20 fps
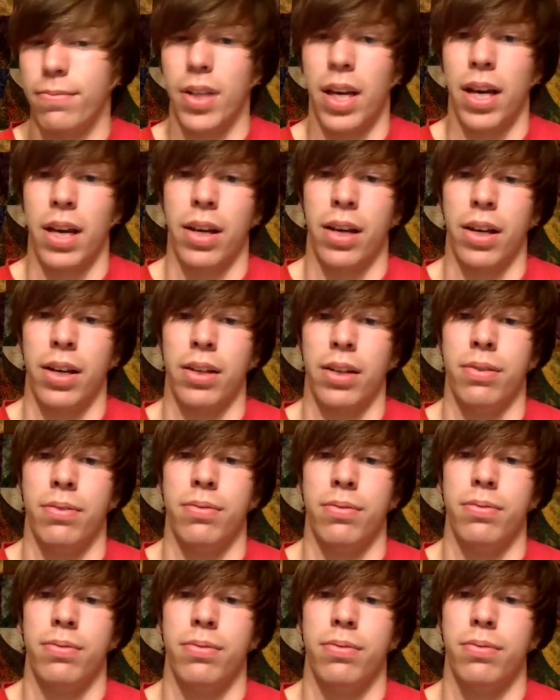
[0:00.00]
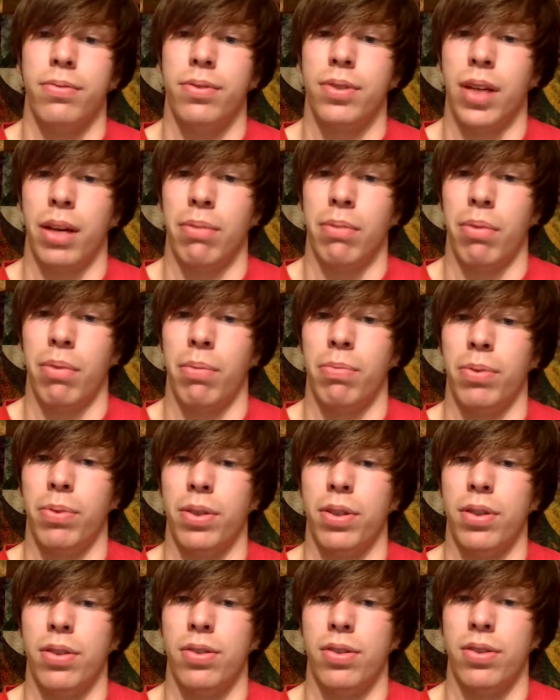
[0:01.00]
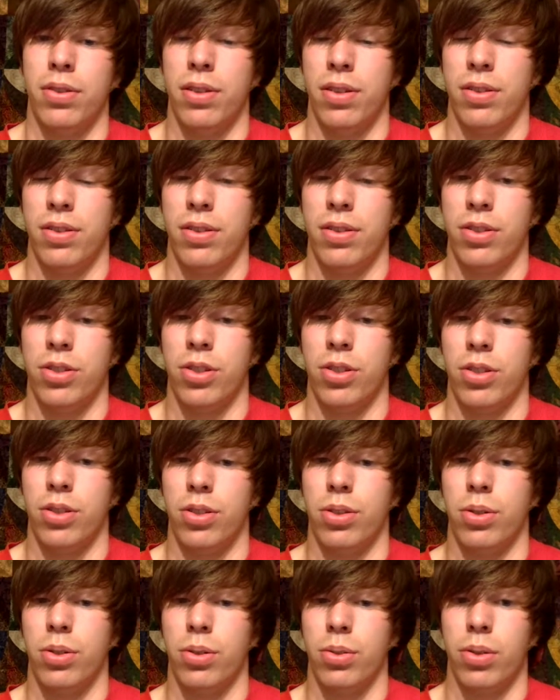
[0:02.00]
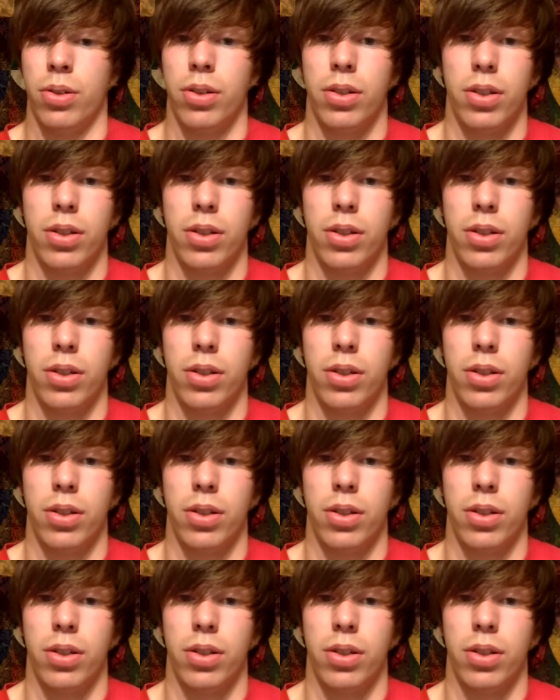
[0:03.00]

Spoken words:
I came up with this decision to